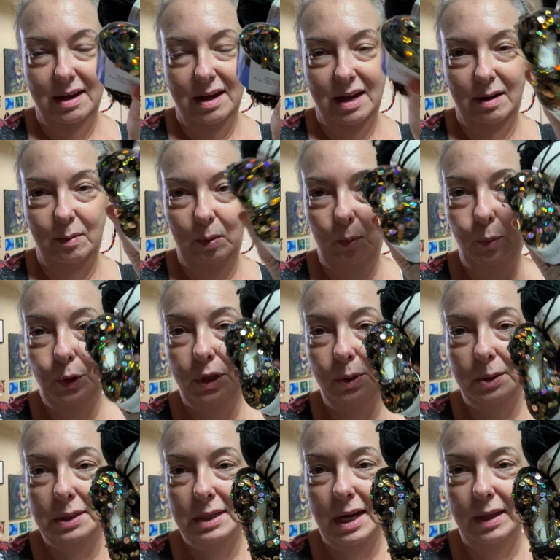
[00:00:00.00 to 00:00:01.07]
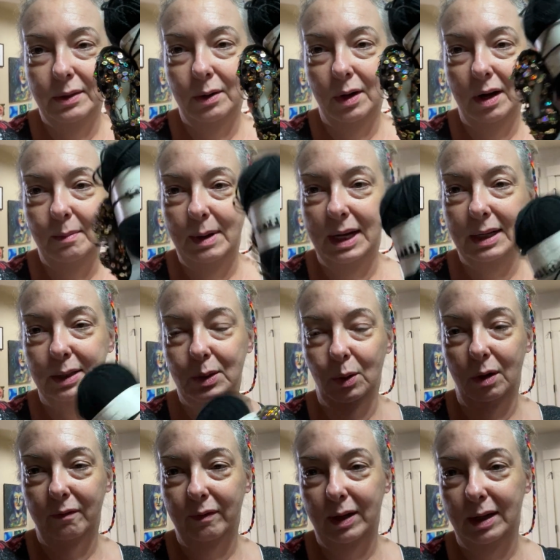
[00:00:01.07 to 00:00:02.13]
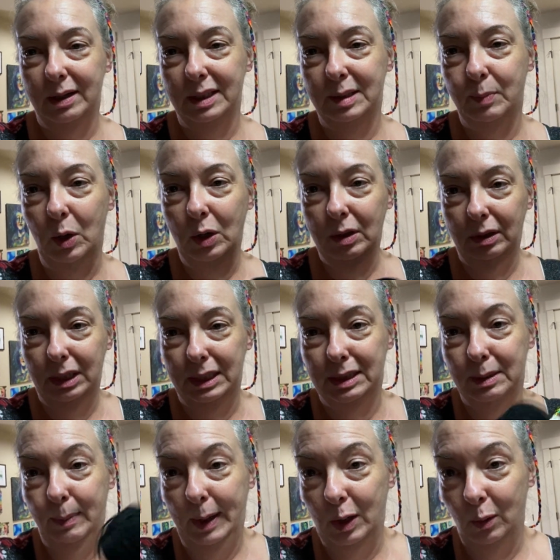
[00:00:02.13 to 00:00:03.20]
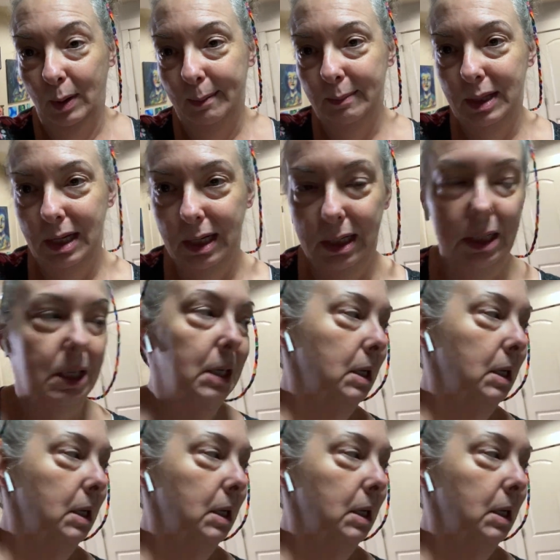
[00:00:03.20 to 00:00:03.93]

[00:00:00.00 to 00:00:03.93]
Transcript: And I'm going to put those together and make a sort of a sparkly spiderweb thing